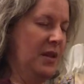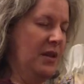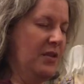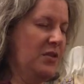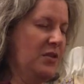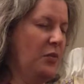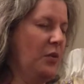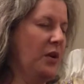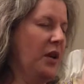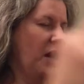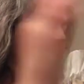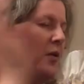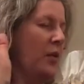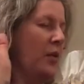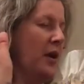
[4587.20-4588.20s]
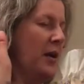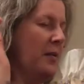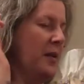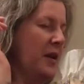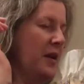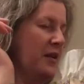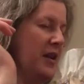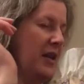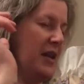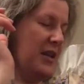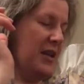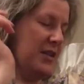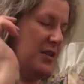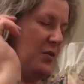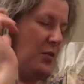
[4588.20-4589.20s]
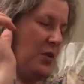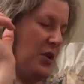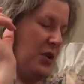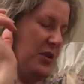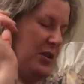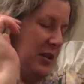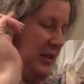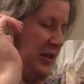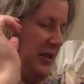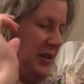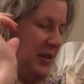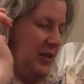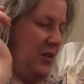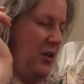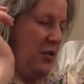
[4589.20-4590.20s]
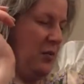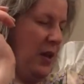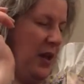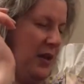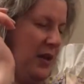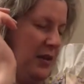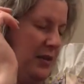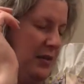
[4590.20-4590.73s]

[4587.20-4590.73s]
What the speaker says: So what I'm hearing is the word discernment.